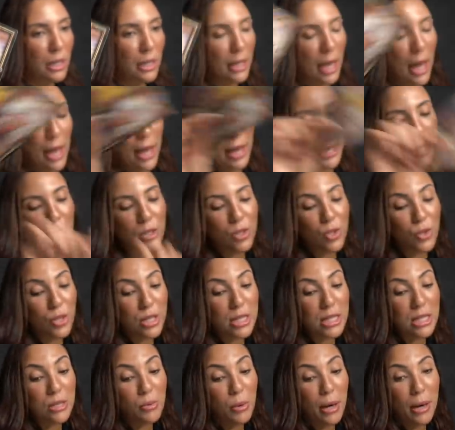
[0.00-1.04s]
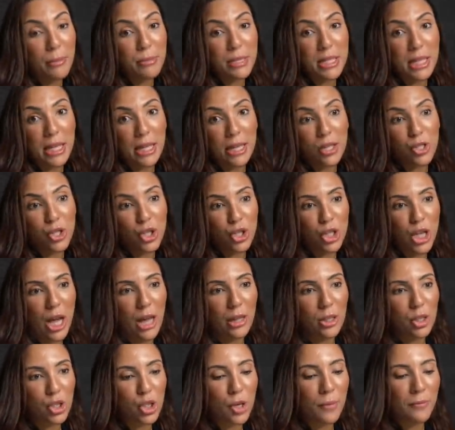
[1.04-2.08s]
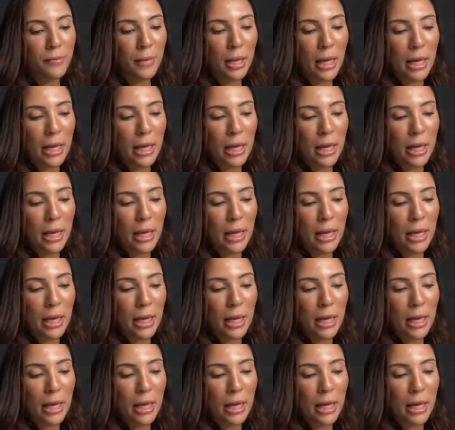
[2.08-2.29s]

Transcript: Okay, so this is what I'm seeing as your challenge.